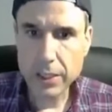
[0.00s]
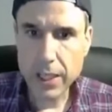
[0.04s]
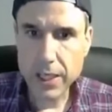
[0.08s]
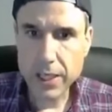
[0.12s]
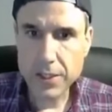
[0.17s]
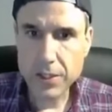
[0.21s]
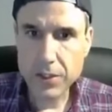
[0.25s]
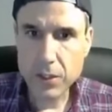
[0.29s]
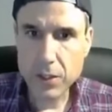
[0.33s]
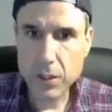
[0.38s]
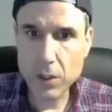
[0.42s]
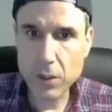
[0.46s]

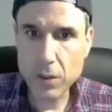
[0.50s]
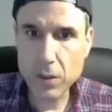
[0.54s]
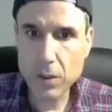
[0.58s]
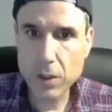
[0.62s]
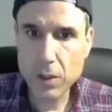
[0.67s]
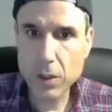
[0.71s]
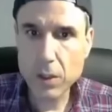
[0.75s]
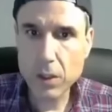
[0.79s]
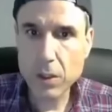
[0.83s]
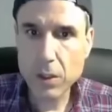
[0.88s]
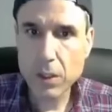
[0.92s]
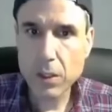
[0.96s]
Okay,
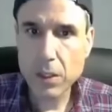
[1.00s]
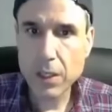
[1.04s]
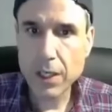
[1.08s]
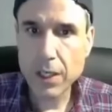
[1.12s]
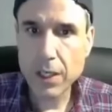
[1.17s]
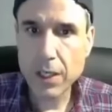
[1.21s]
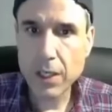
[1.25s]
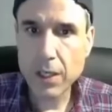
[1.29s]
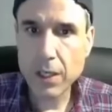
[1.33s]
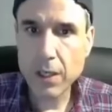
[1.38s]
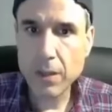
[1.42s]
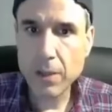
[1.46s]
so
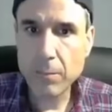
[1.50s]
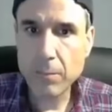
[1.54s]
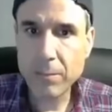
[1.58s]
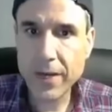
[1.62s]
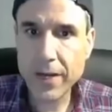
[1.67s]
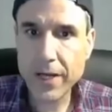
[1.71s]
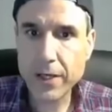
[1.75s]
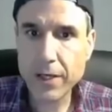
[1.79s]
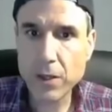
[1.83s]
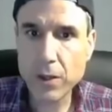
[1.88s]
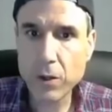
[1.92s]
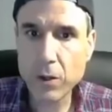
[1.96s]

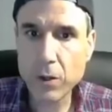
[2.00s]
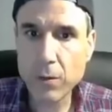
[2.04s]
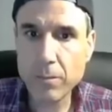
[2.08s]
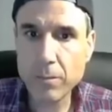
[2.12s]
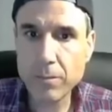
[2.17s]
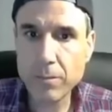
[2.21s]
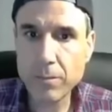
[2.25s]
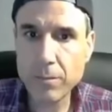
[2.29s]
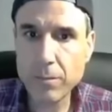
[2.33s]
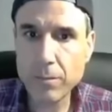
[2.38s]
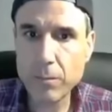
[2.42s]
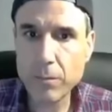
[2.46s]
make
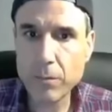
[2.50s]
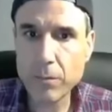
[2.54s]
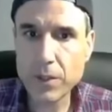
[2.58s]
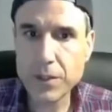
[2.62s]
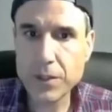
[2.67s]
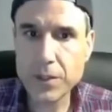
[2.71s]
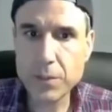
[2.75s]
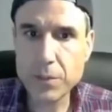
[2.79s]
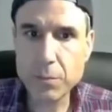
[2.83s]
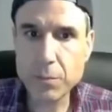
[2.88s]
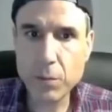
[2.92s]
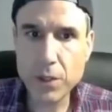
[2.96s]
home.
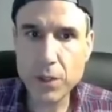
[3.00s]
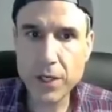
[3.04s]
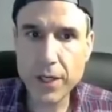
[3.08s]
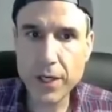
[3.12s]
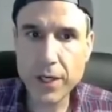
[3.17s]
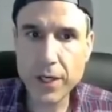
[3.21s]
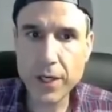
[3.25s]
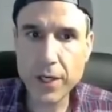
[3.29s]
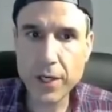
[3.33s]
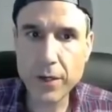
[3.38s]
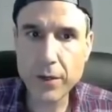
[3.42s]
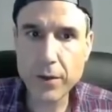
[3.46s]
Let's just
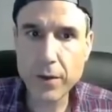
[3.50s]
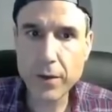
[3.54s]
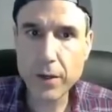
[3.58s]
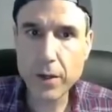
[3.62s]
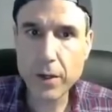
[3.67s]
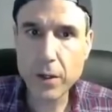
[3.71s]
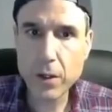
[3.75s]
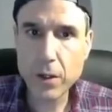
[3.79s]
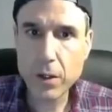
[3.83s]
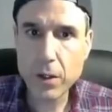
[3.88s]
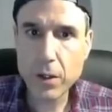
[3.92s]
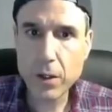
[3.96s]
put it in here.
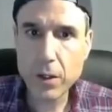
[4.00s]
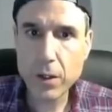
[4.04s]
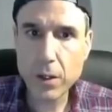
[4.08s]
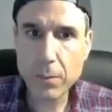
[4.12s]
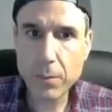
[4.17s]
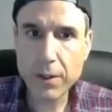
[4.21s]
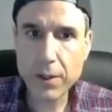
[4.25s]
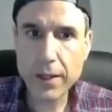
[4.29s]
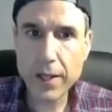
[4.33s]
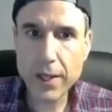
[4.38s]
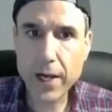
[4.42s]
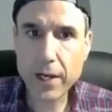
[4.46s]

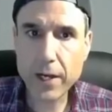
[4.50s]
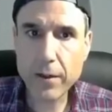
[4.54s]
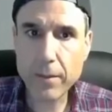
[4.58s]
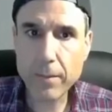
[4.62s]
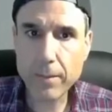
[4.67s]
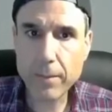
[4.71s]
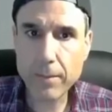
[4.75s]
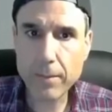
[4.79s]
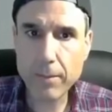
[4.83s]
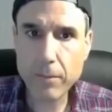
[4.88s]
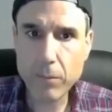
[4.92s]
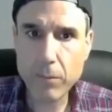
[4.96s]
How about
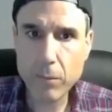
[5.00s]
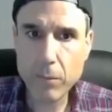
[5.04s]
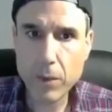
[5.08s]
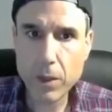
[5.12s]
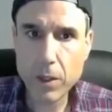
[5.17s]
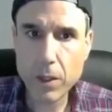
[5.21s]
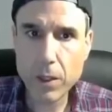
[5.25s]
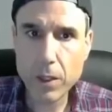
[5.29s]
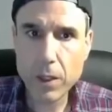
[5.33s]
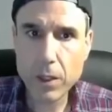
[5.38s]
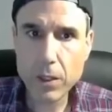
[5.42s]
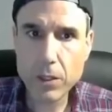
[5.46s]
that?
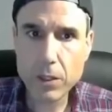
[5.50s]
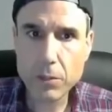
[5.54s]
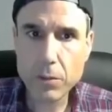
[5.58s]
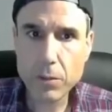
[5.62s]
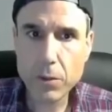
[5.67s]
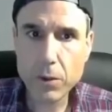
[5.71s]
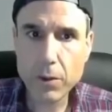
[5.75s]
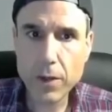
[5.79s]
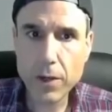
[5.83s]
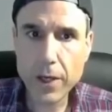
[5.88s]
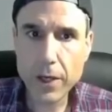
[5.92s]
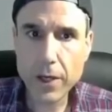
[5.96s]

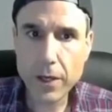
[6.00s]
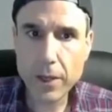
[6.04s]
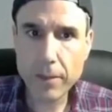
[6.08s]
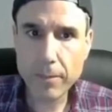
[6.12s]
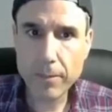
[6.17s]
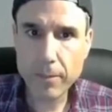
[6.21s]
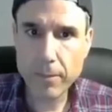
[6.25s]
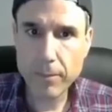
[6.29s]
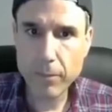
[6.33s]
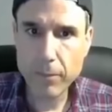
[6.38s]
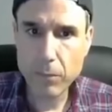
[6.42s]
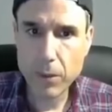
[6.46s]
Put it right
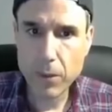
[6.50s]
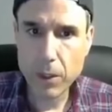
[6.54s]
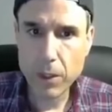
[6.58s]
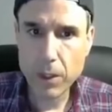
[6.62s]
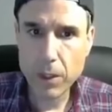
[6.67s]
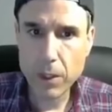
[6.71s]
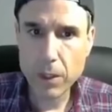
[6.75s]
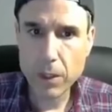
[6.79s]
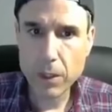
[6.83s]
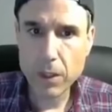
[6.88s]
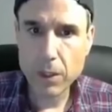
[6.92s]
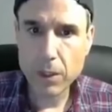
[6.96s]
here.
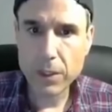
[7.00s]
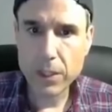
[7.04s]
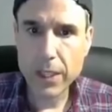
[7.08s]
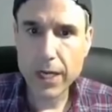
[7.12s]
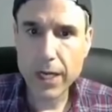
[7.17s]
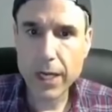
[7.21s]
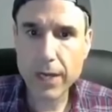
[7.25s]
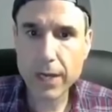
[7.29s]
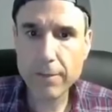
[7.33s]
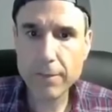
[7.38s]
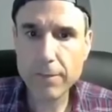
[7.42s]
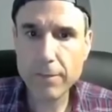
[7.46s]

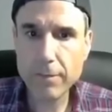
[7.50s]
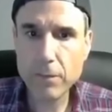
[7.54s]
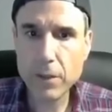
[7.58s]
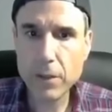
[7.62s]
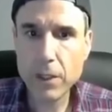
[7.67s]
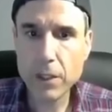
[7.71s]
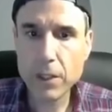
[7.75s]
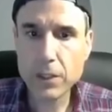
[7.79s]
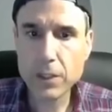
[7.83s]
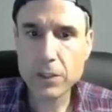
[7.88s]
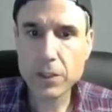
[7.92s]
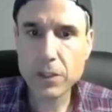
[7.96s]
Okay,
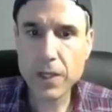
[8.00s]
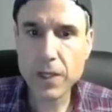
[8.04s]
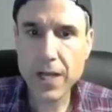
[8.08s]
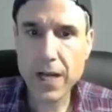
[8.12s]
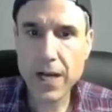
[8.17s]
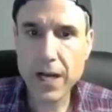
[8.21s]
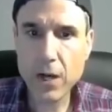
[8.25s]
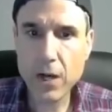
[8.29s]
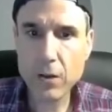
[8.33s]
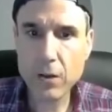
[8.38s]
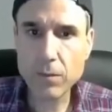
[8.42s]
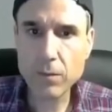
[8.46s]

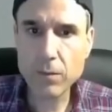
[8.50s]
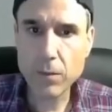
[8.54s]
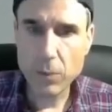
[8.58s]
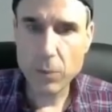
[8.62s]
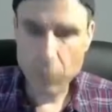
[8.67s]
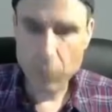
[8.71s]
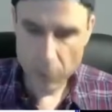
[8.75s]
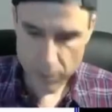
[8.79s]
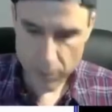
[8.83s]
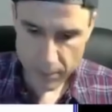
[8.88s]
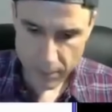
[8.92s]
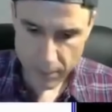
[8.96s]
so
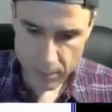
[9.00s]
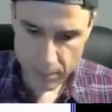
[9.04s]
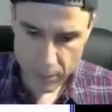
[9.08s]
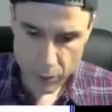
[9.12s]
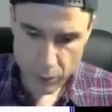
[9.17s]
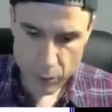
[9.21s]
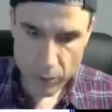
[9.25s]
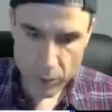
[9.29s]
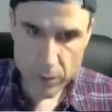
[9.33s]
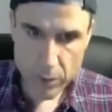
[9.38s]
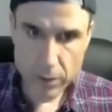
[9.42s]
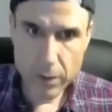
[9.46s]
now when we
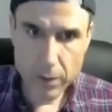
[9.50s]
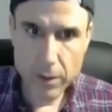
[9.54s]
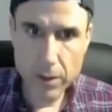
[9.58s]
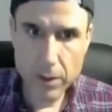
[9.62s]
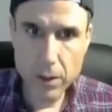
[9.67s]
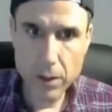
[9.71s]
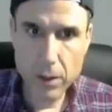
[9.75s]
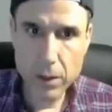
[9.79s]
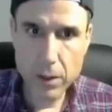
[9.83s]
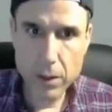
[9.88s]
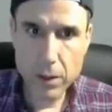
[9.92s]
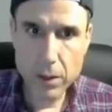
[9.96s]
boot,
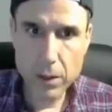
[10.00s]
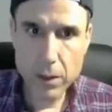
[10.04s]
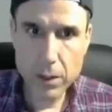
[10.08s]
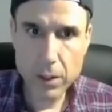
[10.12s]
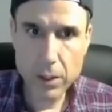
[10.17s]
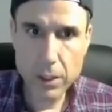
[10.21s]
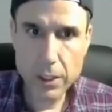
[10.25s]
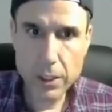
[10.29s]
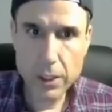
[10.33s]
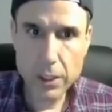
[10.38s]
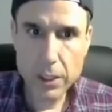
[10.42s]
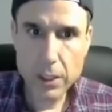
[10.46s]

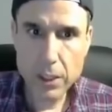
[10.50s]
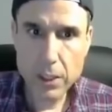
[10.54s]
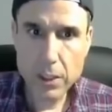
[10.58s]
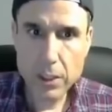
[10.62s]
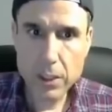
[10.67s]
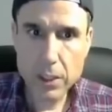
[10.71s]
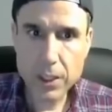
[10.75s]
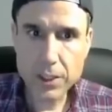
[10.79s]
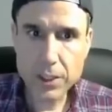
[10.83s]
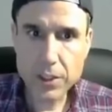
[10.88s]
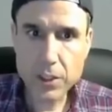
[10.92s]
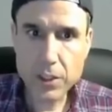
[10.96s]

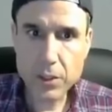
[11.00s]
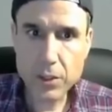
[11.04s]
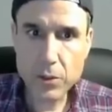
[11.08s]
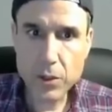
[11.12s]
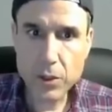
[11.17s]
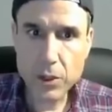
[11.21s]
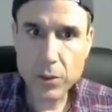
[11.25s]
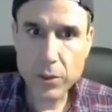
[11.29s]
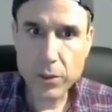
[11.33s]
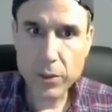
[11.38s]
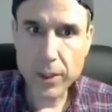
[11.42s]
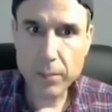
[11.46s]
let's
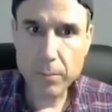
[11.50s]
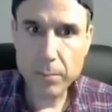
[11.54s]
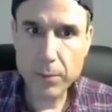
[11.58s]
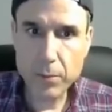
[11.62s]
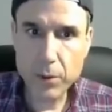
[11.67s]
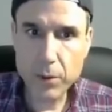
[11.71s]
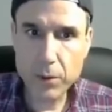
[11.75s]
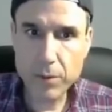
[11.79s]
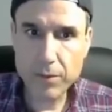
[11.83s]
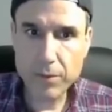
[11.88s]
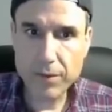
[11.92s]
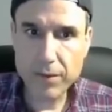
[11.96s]
do a
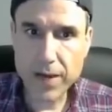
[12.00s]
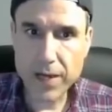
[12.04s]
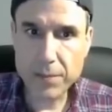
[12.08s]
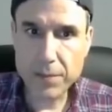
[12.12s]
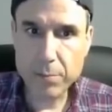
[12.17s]
quick boot,